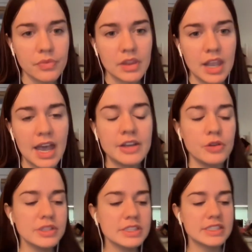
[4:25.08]
I
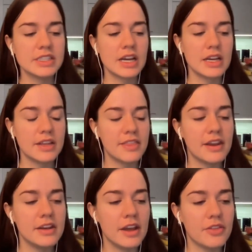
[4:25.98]
noticed that
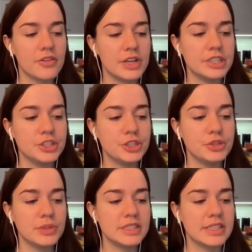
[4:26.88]
another issue
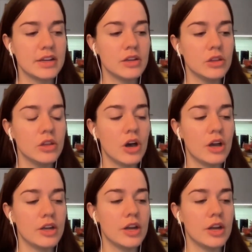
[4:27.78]
is that a lot